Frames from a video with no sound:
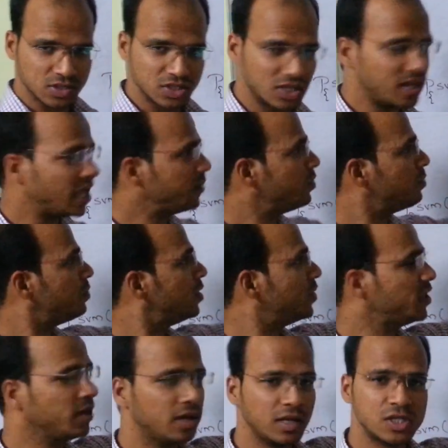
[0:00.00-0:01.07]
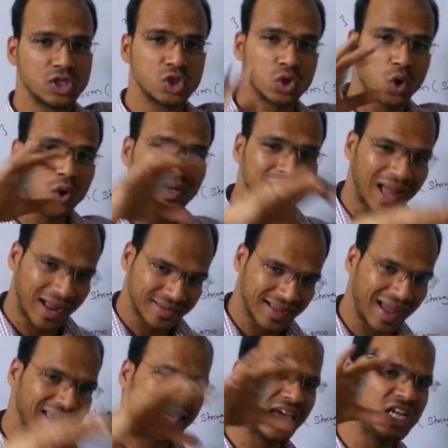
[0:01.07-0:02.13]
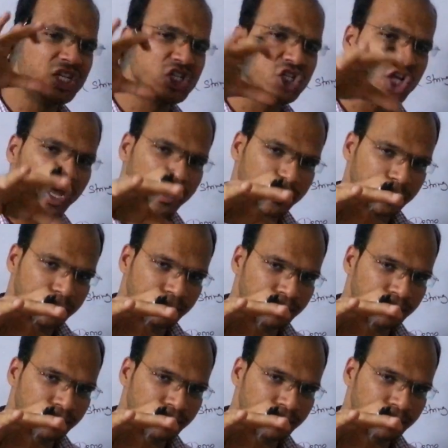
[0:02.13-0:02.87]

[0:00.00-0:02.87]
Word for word: Still I'm implementing it so that I can check.